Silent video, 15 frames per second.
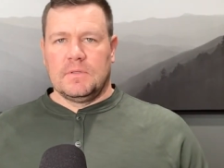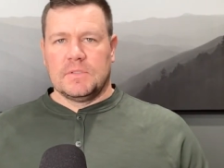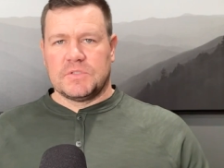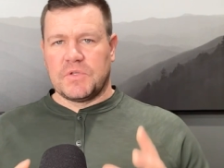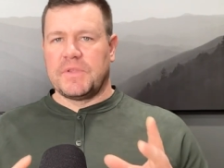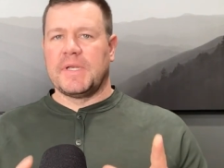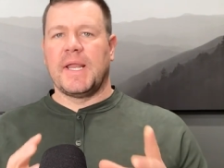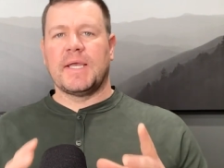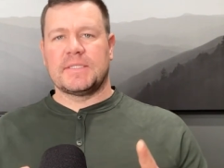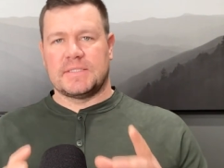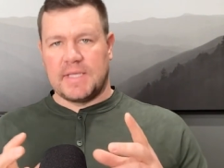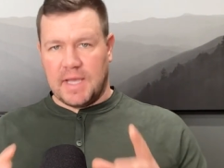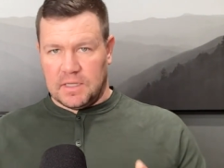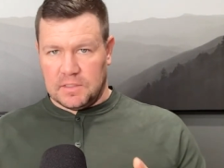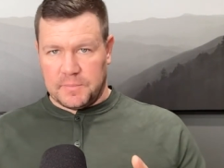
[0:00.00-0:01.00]
So, the
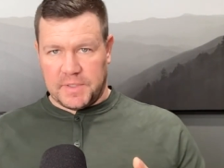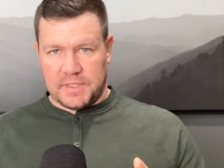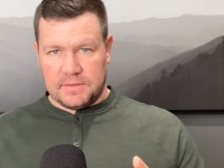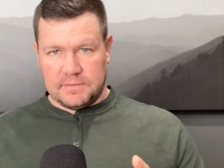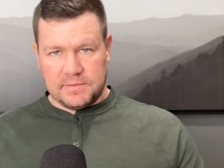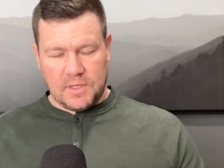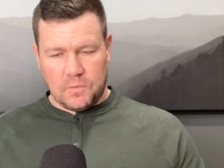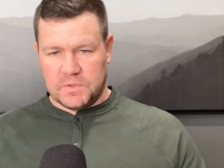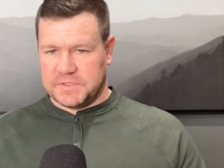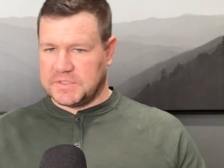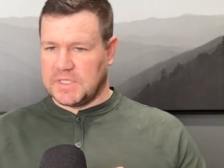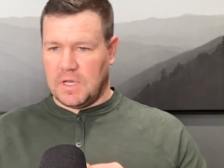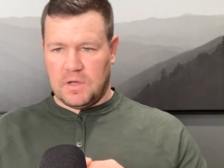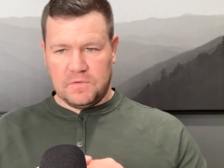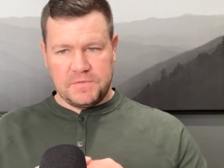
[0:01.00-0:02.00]
next element that will
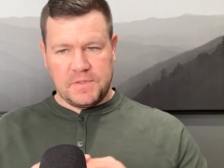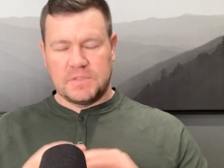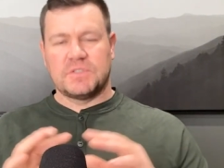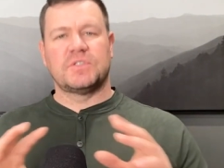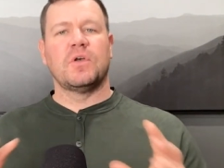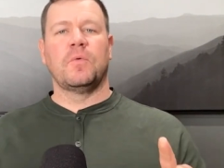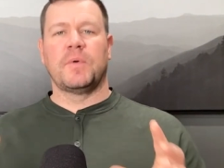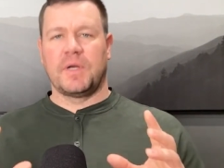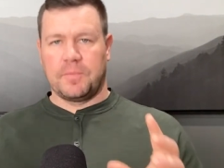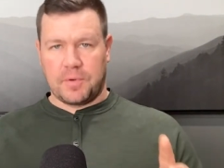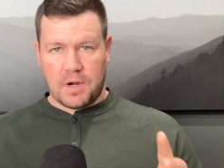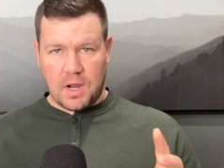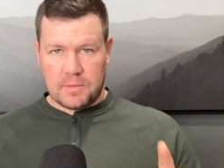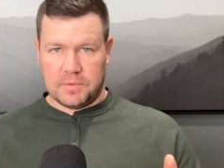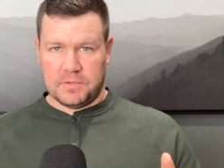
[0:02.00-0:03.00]
solve so many
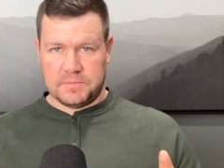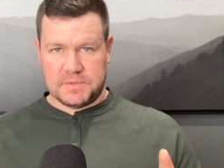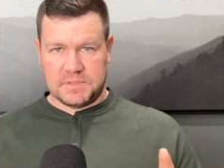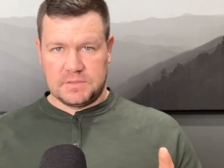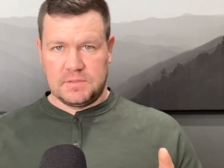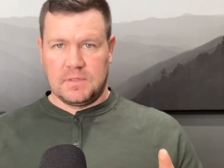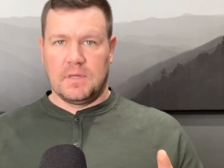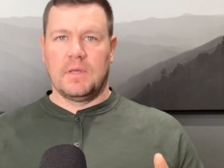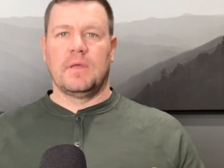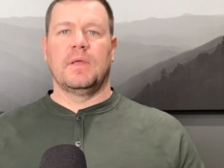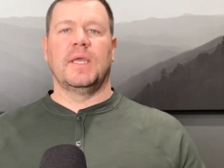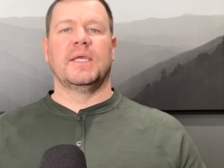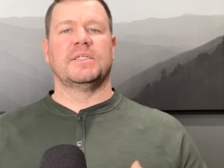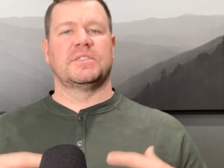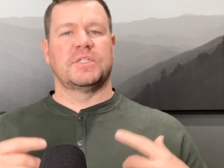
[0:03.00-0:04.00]
problems
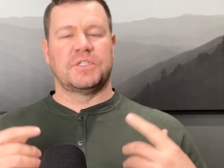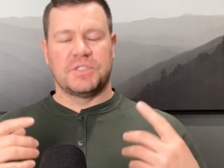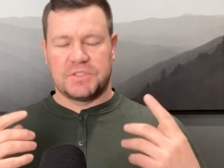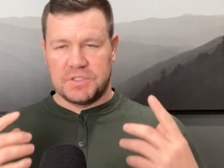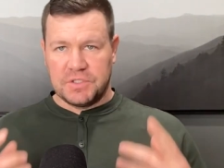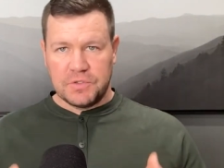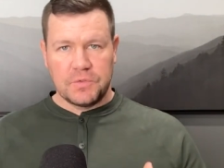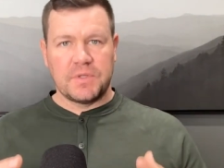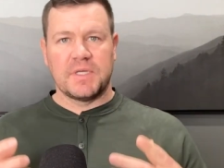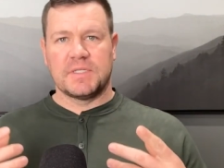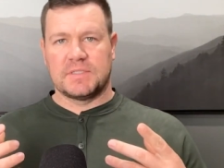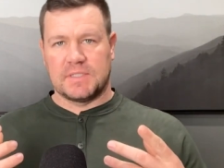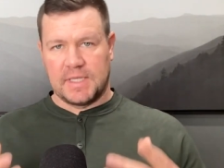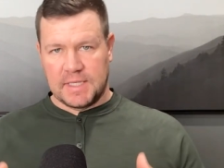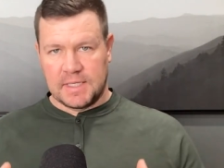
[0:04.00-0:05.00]
is to just do
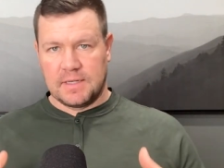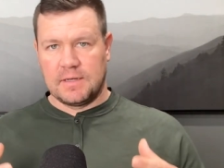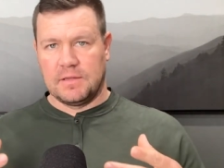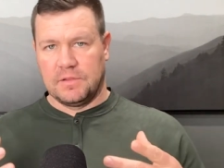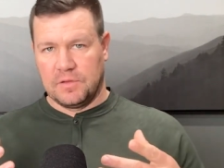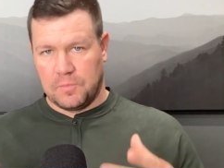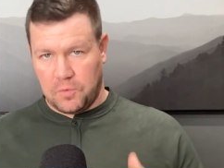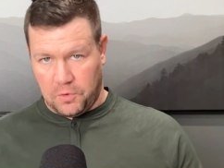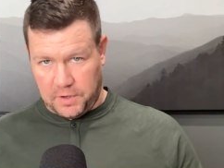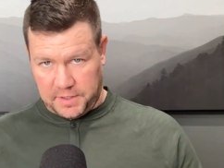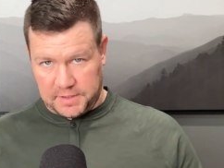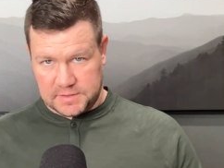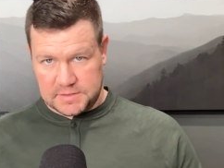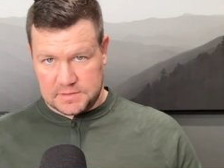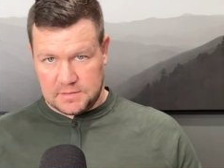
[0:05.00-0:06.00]
this in the
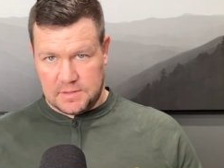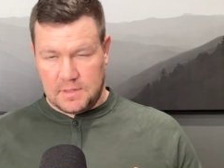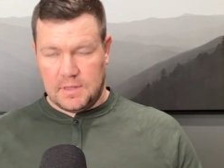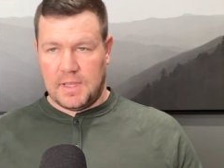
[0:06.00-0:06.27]
mornings.